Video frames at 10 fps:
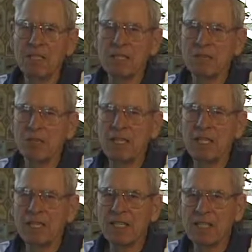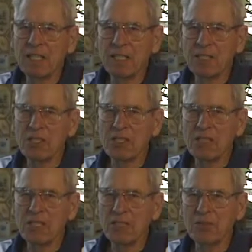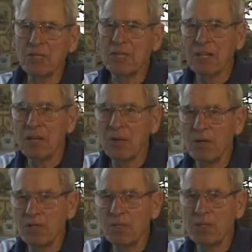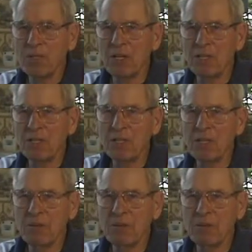I was afraid I'd get into something else. I'd get away from photography.